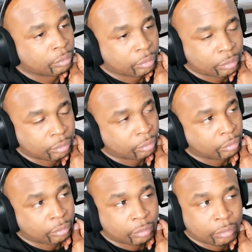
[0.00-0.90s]
Oh,
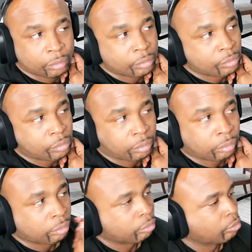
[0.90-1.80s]
that poor
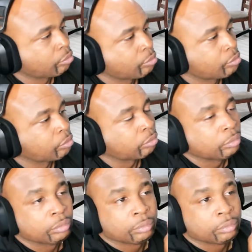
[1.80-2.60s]
mentally disabled man.